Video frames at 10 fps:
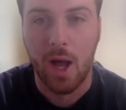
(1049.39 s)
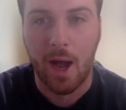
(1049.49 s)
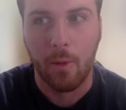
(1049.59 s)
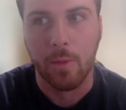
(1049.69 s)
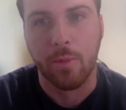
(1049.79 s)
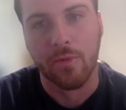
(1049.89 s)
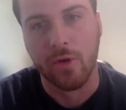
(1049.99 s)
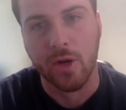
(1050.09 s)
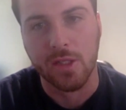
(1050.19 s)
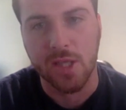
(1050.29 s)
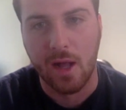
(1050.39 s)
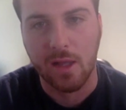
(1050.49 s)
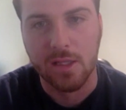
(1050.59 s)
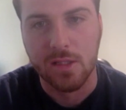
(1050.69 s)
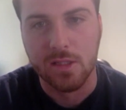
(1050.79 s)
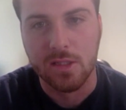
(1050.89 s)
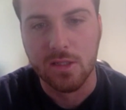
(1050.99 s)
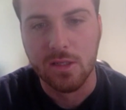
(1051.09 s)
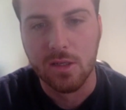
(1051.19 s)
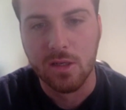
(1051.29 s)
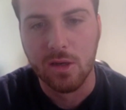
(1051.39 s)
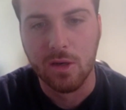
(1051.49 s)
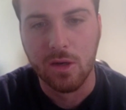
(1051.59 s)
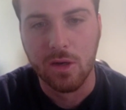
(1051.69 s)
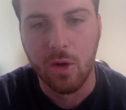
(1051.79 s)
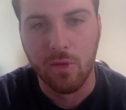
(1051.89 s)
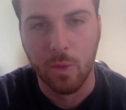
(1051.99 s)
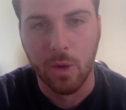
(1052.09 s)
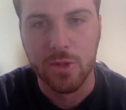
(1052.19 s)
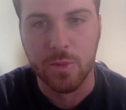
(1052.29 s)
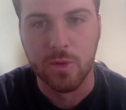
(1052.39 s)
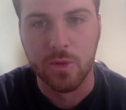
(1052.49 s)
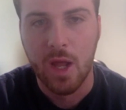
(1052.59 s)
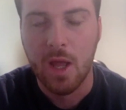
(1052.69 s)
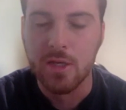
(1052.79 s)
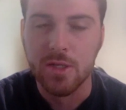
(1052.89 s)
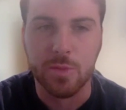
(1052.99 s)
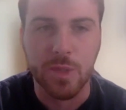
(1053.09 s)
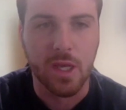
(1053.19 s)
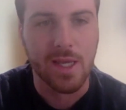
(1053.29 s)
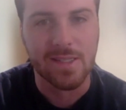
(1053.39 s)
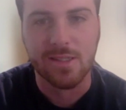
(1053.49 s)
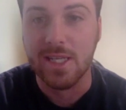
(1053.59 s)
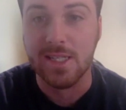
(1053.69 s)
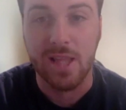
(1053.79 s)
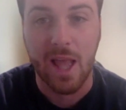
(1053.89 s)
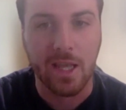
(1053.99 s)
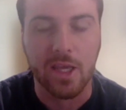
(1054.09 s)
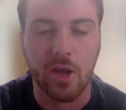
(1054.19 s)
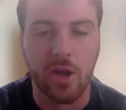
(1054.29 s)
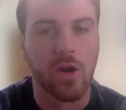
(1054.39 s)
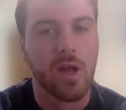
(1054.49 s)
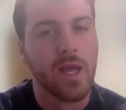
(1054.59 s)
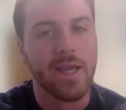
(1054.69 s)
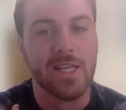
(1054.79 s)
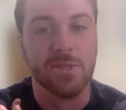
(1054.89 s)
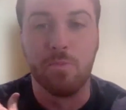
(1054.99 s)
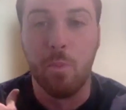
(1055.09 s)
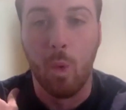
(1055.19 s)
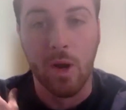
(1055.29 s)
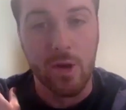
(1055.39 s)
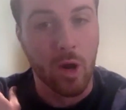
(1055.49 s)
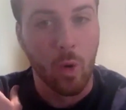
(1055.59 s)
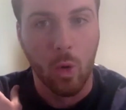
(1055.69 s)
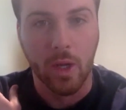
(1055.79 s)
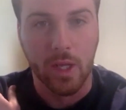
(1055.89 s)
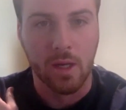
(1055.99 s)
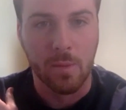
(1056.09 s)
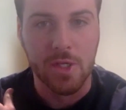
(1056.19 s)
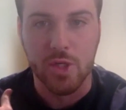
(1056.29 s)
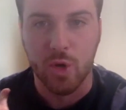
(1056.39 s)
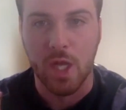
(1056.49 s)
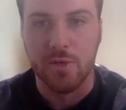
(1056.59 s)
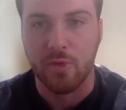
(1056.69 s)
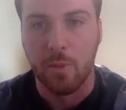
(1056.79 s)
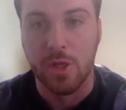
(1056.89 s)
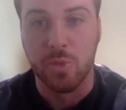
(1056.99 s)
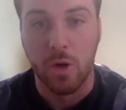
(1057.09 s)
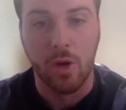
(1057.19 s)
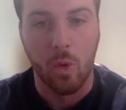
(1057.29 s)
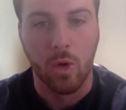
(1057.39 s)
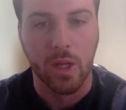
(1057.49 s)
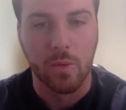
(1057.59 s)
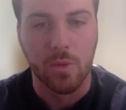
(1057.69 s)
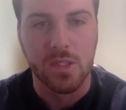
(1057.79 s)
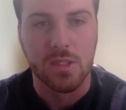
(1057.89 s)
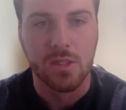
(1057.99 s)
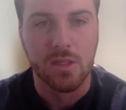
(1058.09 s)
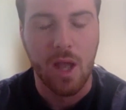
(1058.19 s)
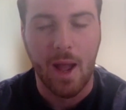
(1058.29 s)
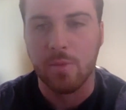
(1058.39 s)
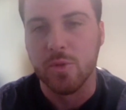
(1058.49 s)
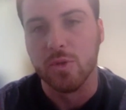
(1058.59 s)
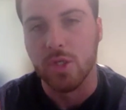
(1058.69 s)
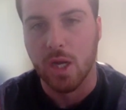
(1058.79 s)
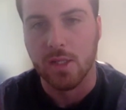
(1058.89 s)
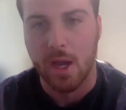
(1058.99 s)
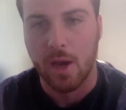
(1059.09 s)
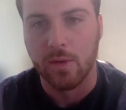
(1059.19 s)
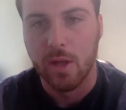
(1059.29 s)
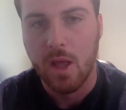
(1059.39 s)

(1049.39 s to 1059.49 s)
I would prefer Gonzalez over Witherspoon just because he's lankier. His 1 year Oregon, I mean, he's a transfer, but his 1 year Oregon was absolutely shut down.